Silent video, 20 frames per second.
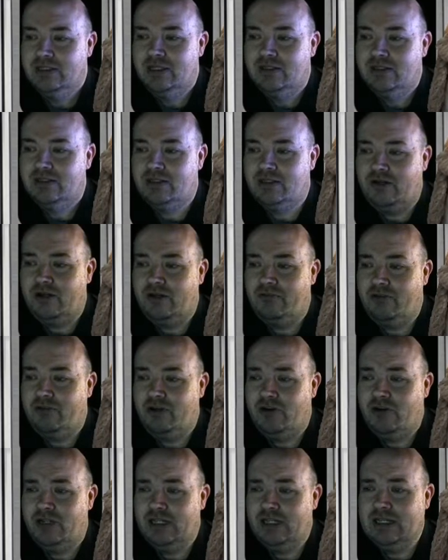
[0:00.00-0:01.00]
Sorry,
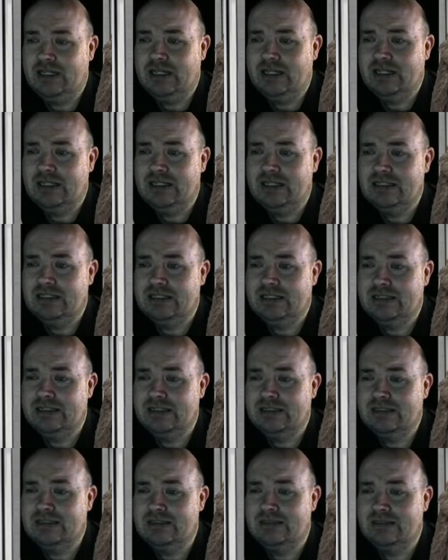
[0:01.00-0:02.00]
Froggy.
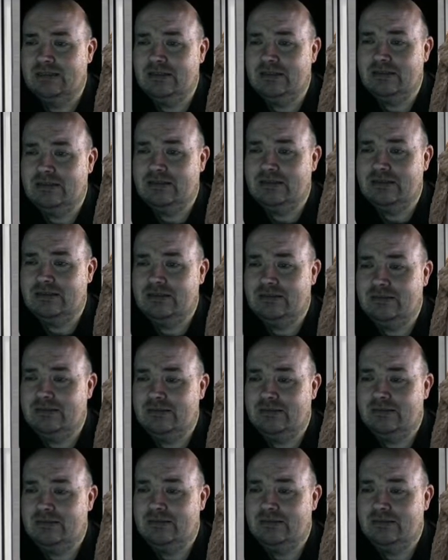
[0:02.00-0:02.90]
Oh.